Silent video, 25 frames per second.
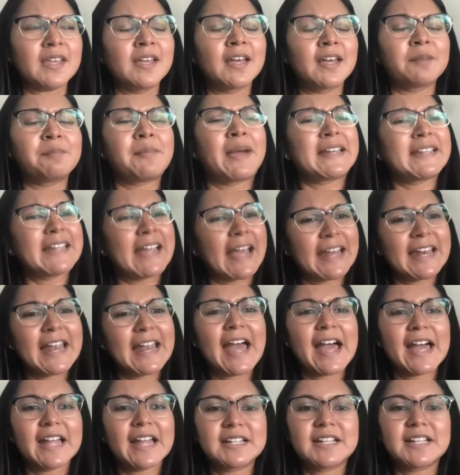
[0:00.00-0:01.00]
My dad
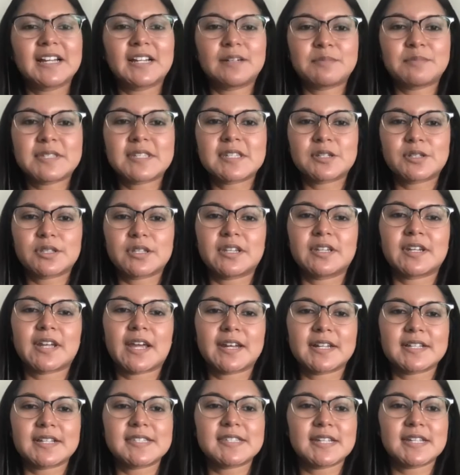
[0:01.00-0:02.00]
had come to the
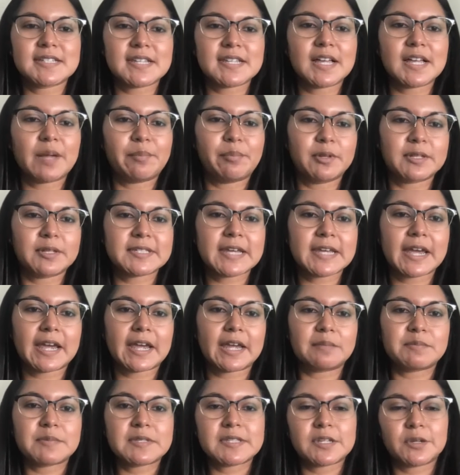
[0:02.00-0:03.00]
United States a couple of
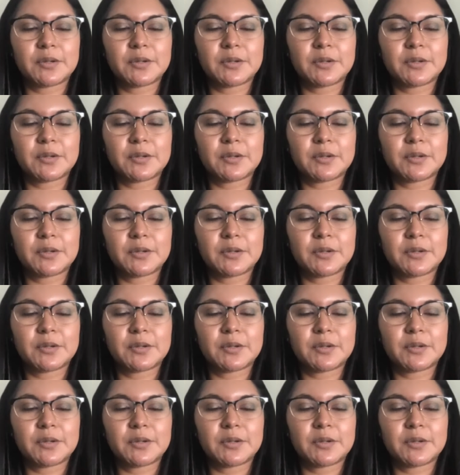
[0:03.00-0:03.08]
times,